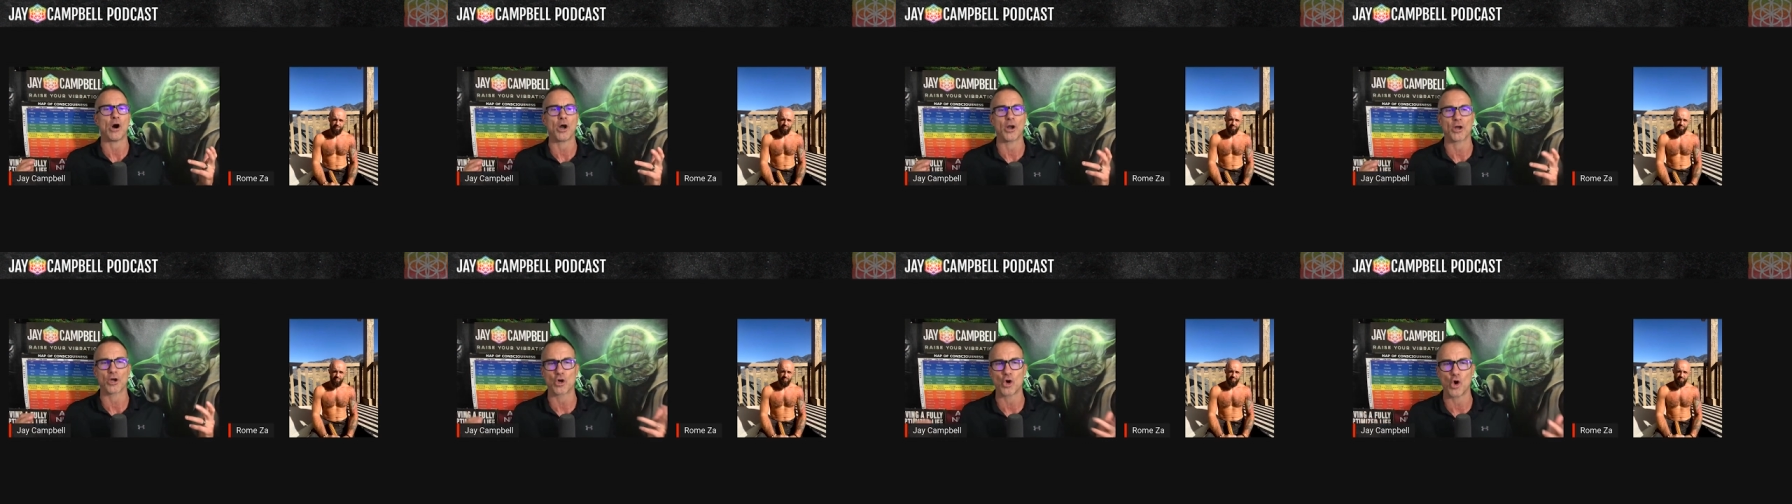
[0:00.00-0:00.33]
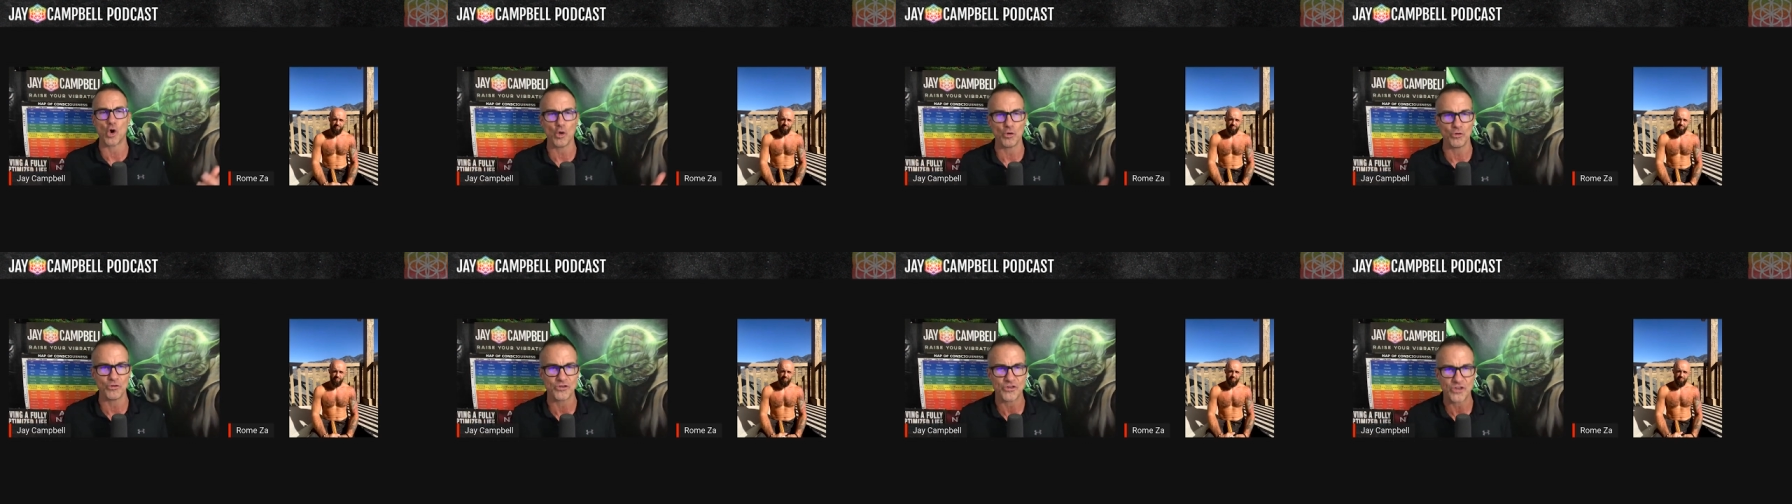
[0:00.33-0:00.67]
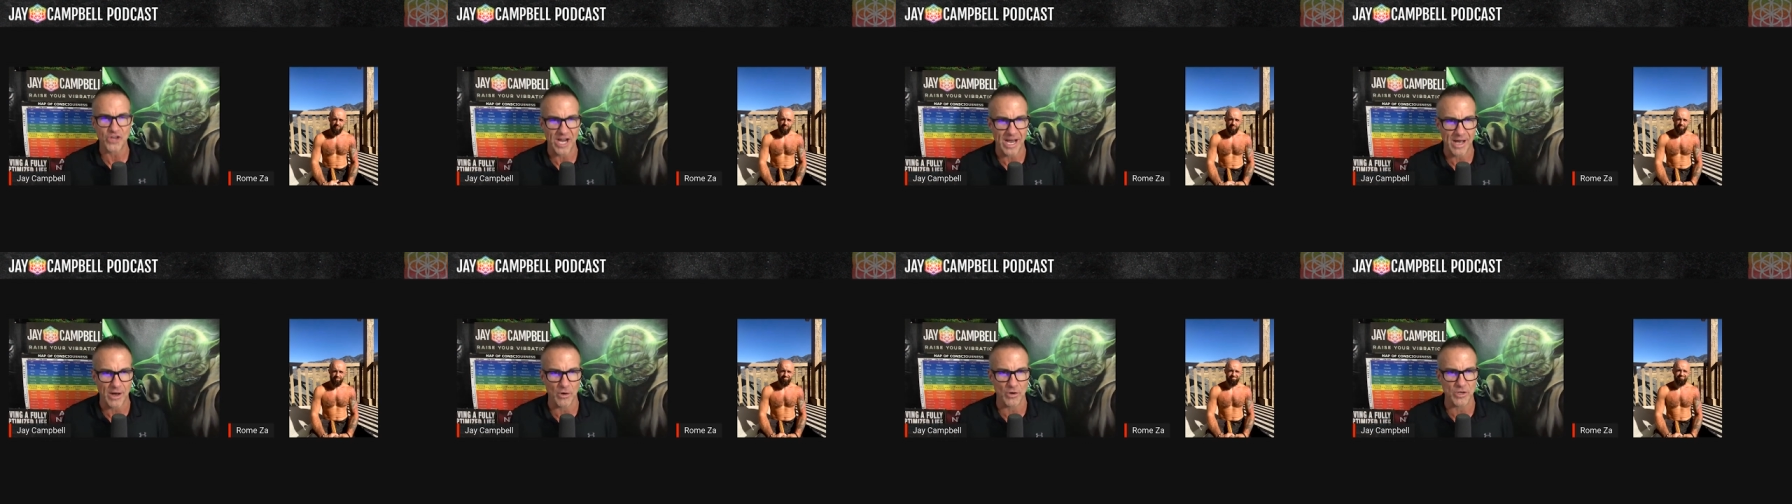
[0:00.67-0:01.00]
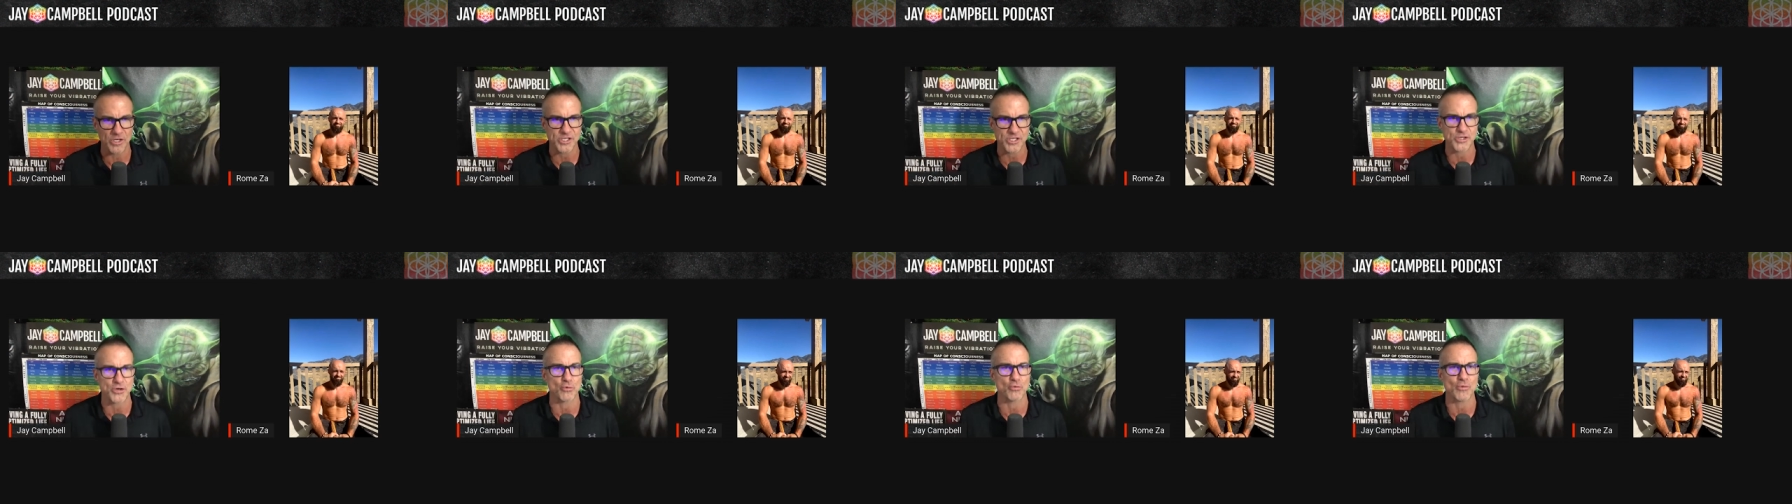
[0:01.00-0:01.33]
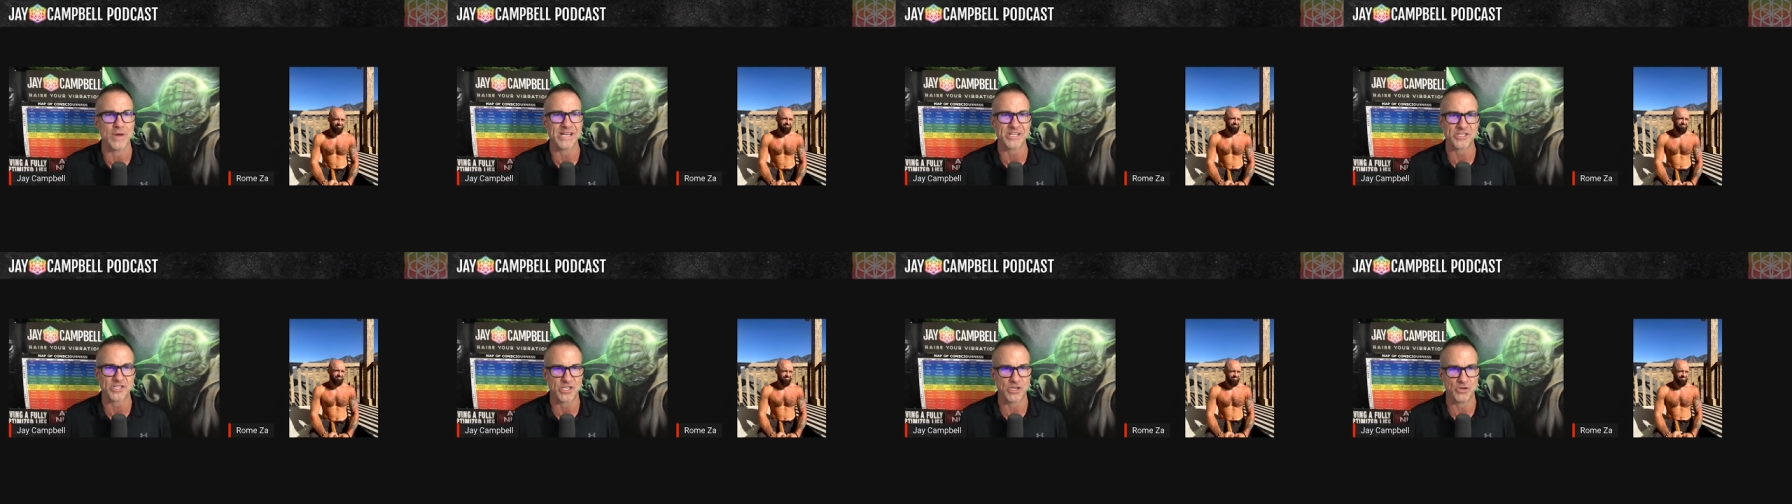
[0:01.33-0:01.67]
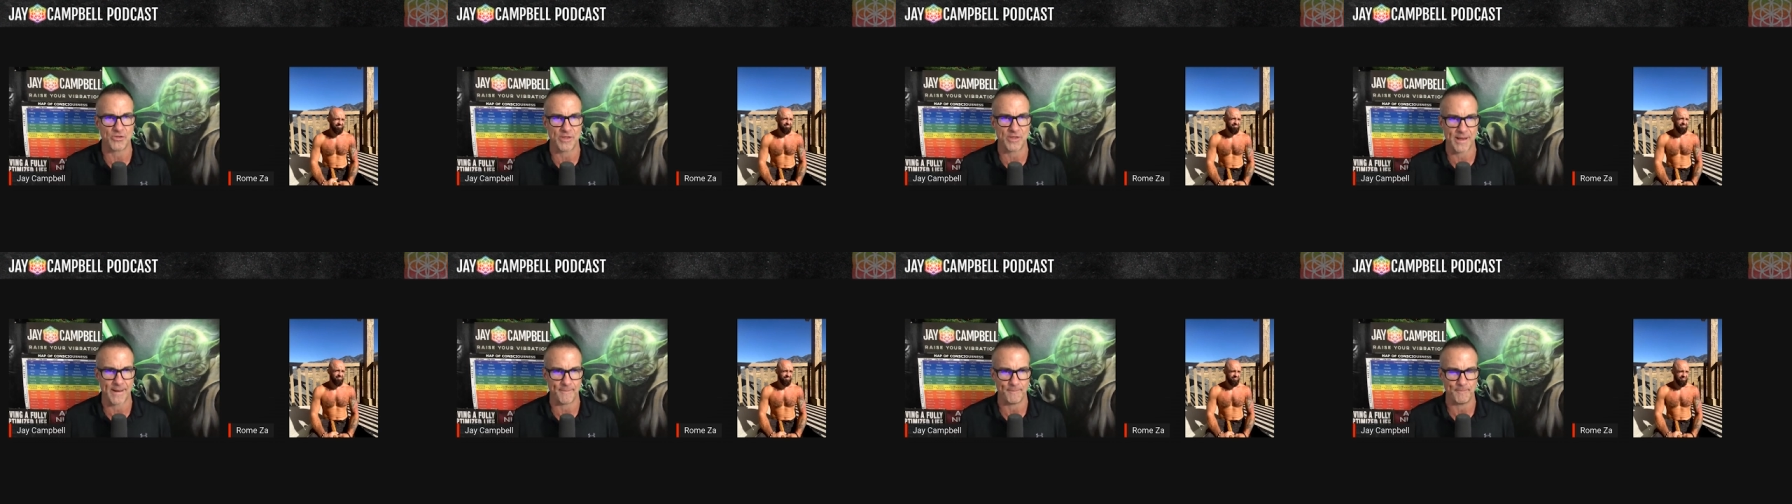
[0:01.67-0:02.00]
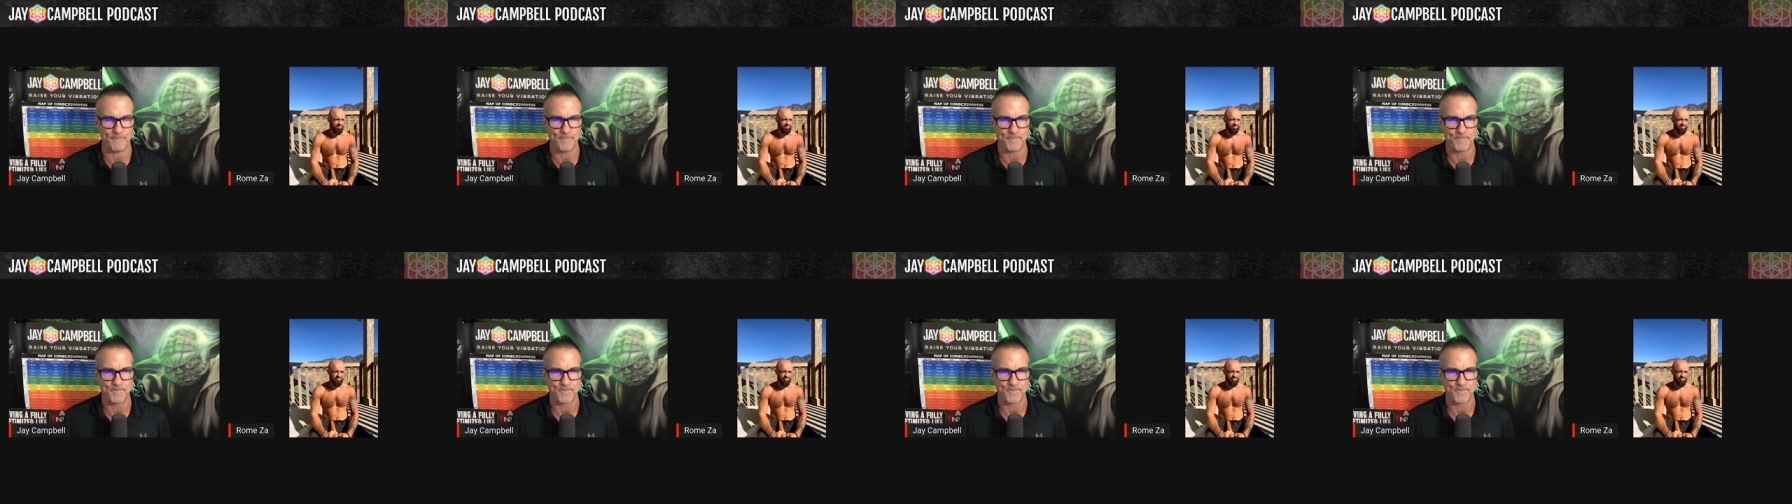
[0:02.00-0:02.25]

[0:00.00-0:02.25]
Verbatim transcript: on a golden chalice to rescue them.